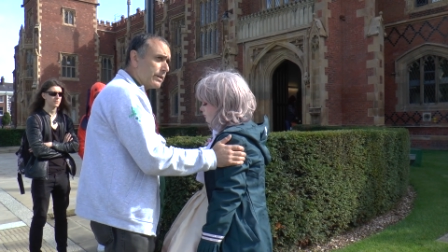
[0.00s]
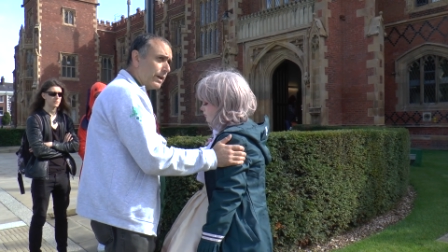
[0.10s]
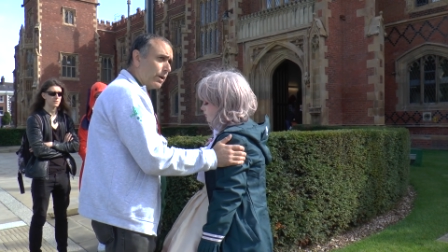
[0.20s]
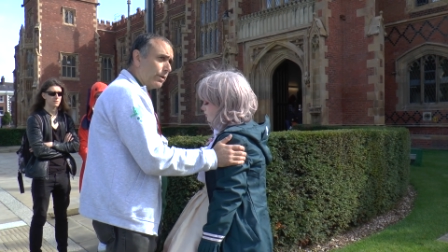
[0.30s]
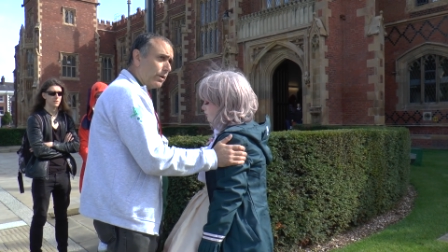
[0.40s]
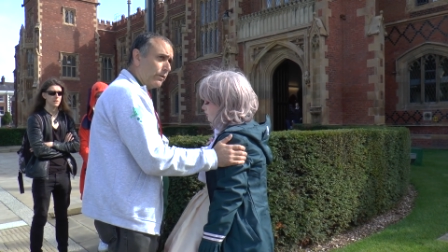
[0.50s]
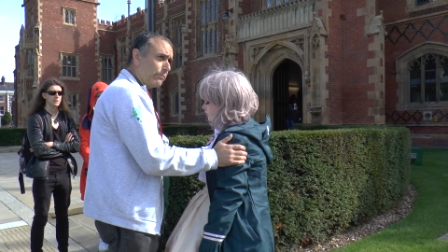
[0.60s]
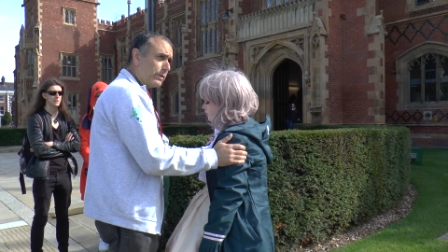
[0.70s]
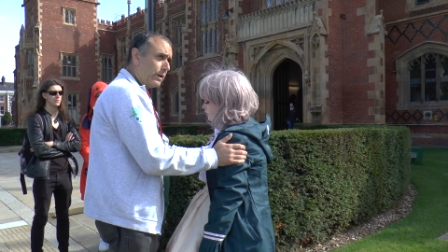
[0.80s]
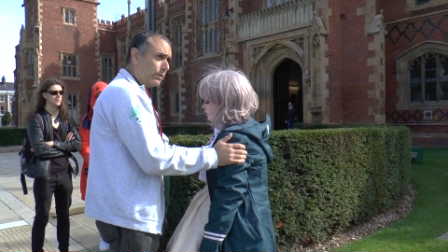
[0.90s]
As I count down
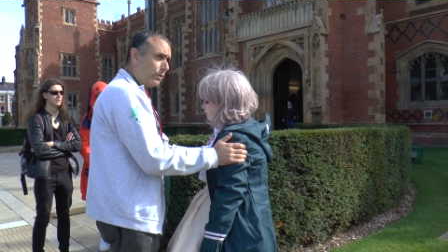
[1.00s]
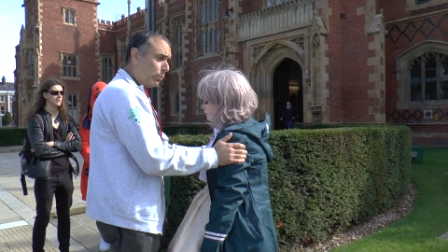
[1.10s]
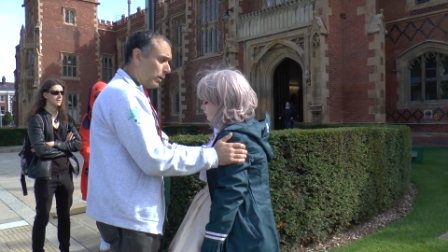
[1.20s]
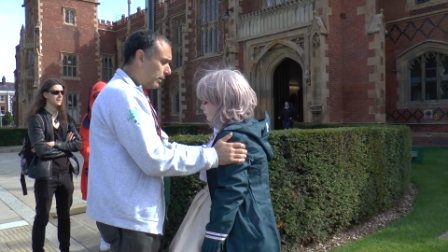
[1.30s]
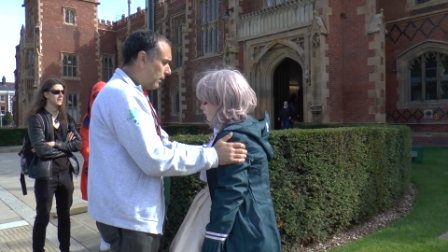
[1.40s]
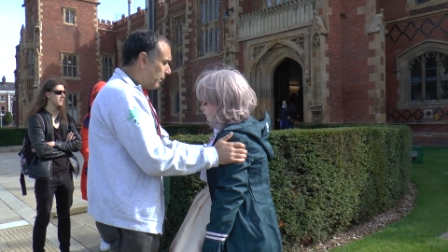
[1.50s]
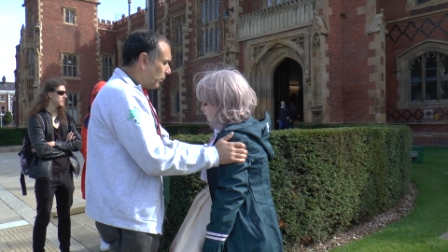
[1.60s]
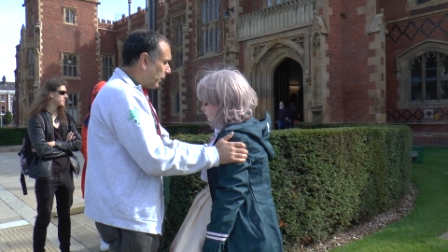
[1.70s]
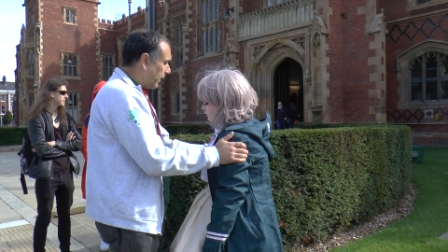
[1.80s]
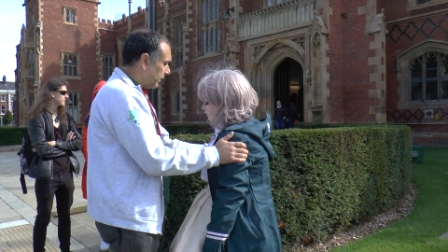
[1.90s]
from 10 down to 1,
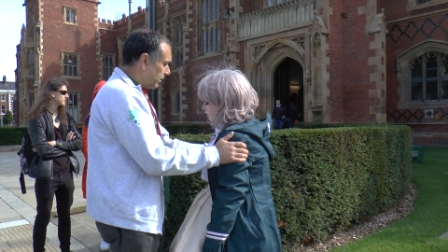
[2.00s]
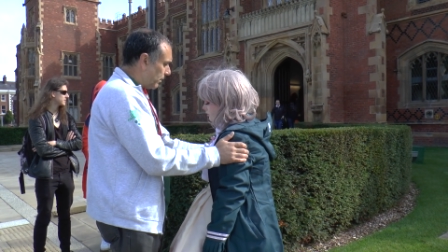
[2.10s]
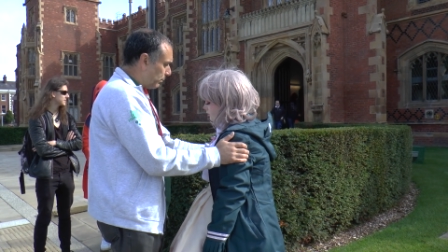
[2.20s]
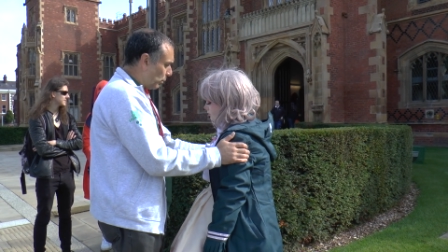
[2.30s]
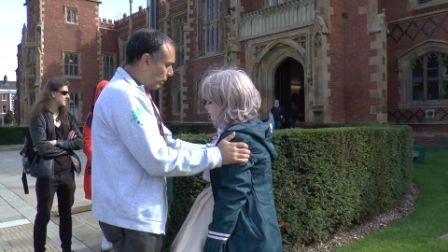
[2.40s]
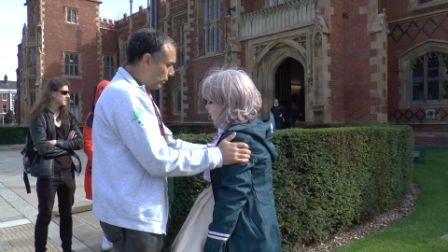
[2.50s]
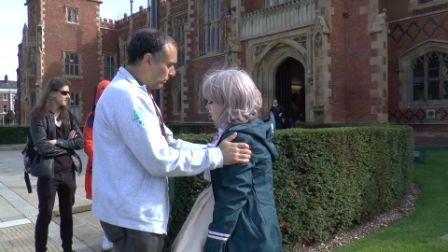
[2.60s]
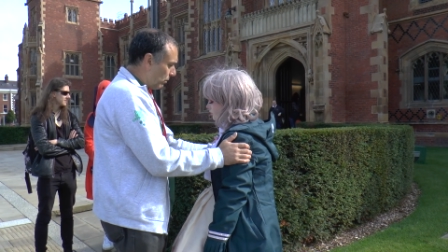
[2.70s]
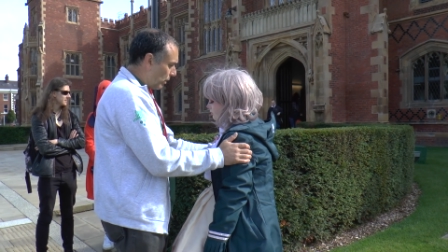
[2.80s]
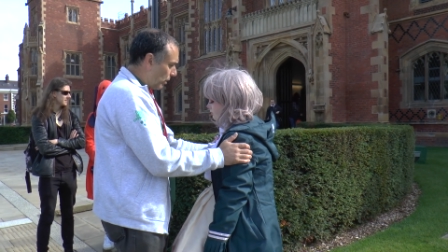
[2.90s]
when I get to the number 1, your